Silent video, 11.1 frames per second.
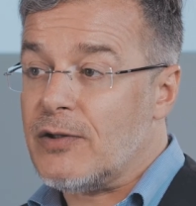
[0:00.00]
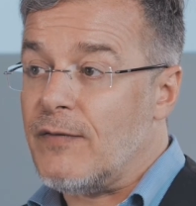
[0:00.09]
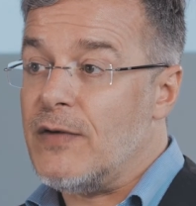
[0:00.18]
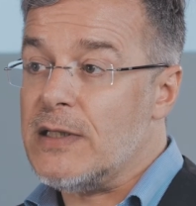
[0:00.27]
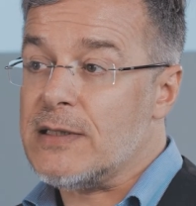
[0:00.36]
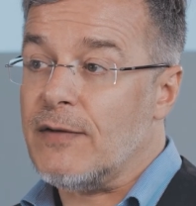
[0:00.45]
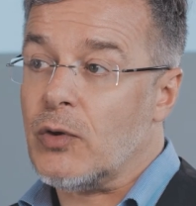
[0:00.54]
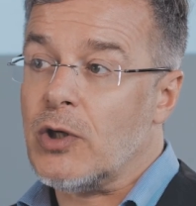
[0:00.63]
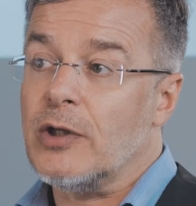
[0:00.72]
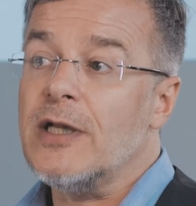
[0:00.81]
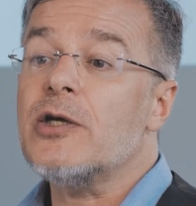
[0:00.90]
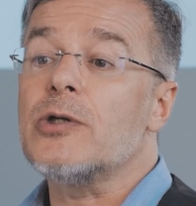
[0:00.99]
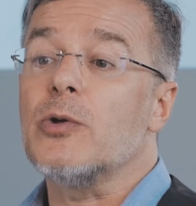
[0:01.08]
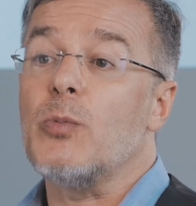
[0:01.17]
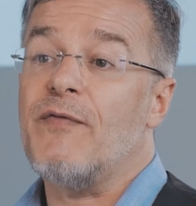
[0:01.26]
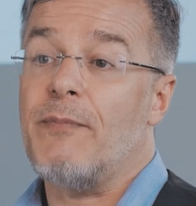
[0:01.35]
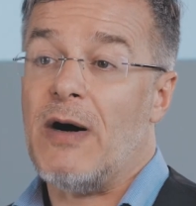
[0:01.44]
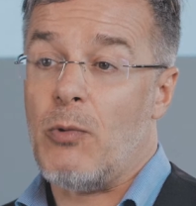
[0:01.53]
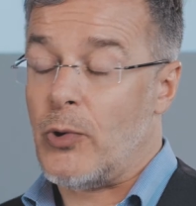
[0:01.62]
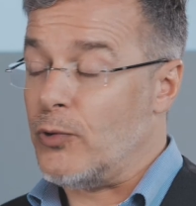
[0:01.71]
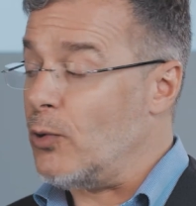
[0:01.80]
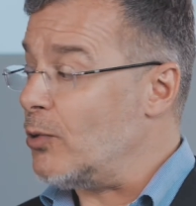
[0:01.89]
of this and the connection with
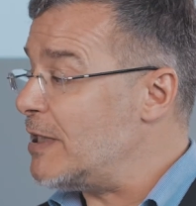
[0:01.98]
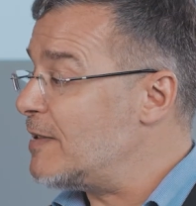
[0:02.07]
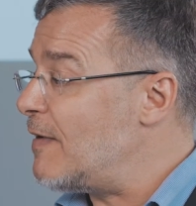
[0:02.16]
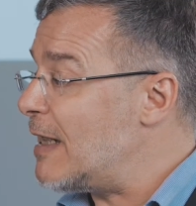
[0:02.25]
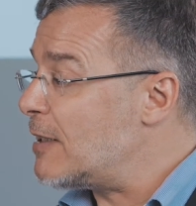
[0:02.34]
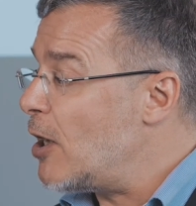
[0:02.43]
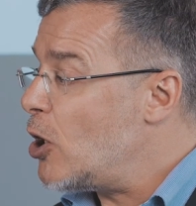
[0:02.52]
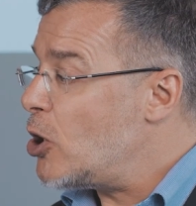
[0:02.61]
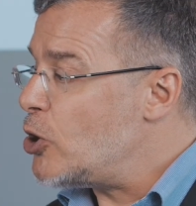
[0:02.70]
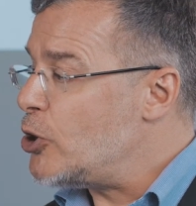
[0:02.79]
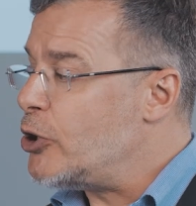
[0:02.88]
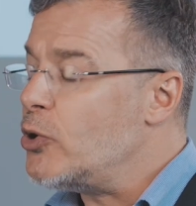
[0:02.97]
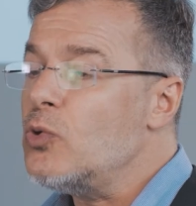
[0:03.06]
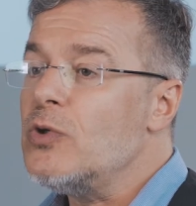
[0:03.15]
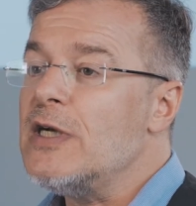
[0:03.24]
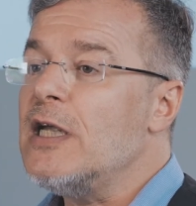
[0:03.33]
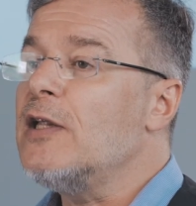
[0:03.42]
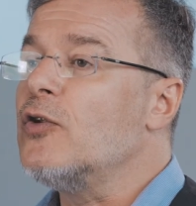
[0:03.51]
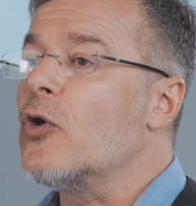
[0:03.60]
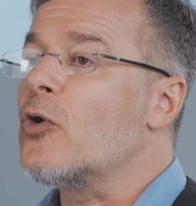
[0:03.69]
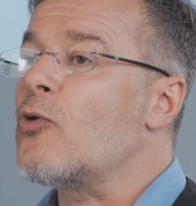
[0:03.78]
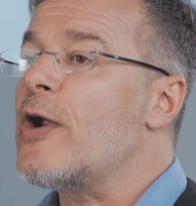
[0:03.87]
Power Node is that you need
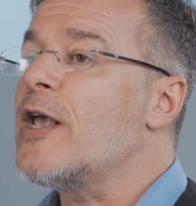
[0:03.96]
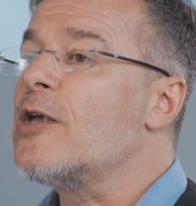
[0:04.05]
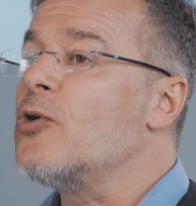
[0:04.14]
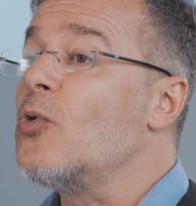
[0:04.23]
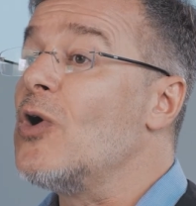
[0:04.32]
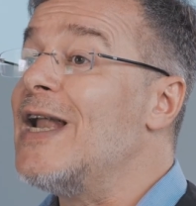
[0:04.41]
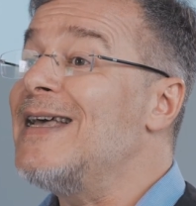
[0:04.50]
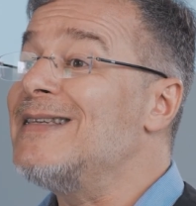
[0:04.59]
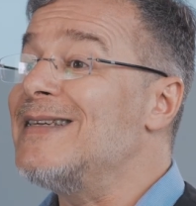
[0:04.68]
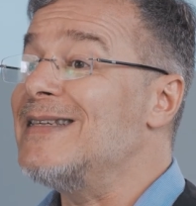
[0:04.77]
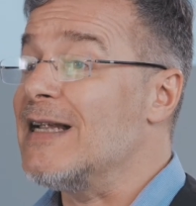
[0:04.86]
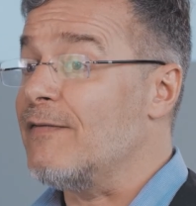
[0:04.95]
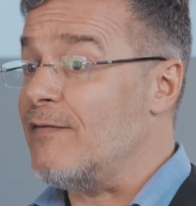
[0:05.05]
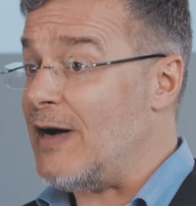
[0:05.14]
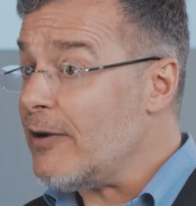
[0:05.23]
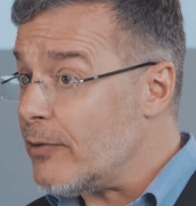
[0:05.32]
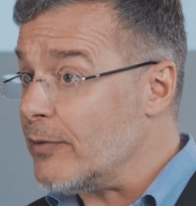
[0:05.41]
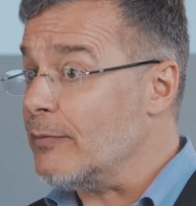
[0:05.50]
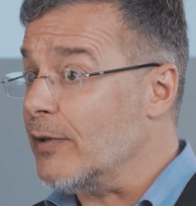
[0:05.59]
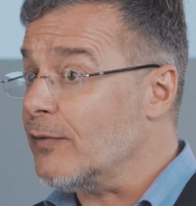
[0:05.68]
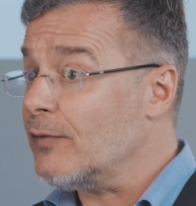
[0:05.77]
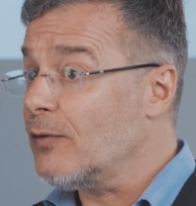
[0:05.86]
a regulated
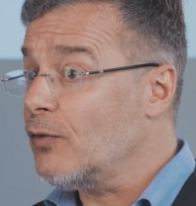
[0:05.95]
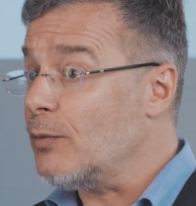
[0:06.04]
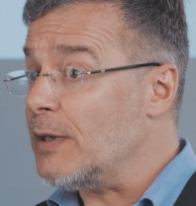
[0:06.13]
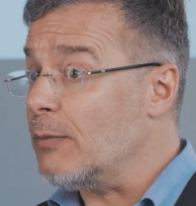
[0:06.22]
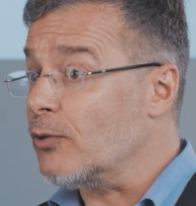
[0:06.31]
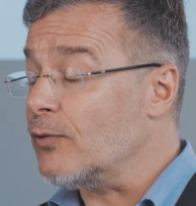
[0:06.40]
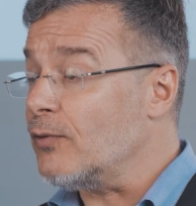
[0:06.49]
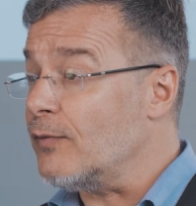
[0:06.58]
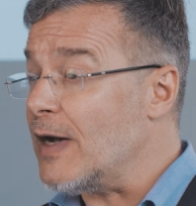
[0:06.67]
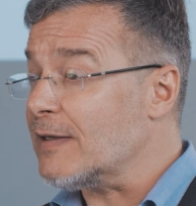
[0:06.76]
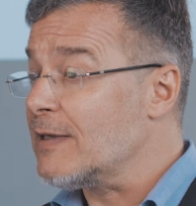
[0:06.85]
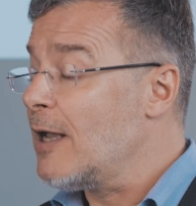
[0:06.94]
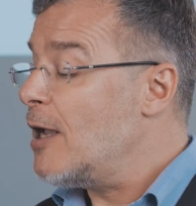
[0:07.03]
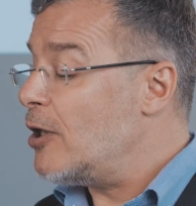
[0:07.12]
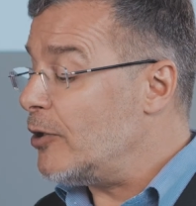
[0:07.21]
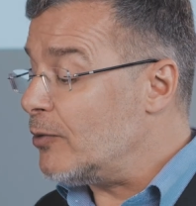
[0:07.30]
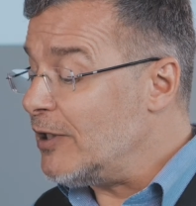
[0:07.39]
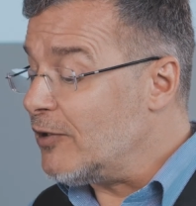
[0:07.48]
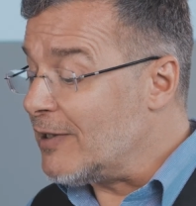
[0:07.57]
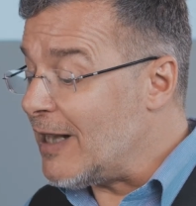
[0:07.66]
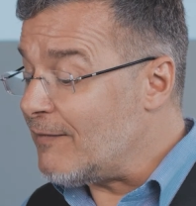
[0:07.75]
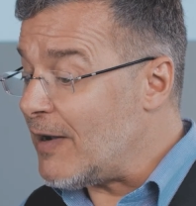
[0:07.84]
environment to be able to do that. You need
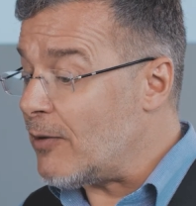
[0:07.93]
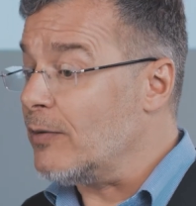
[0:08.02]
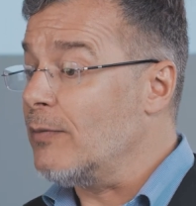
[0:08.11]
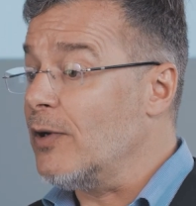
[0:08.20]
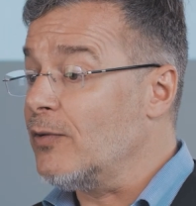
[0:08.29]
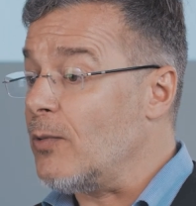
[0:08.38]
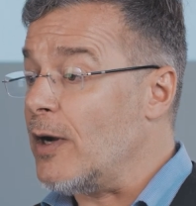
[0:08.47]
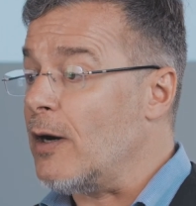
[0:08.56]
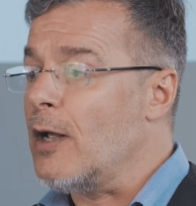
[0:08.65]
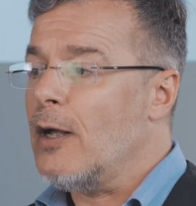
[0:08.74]
an environment where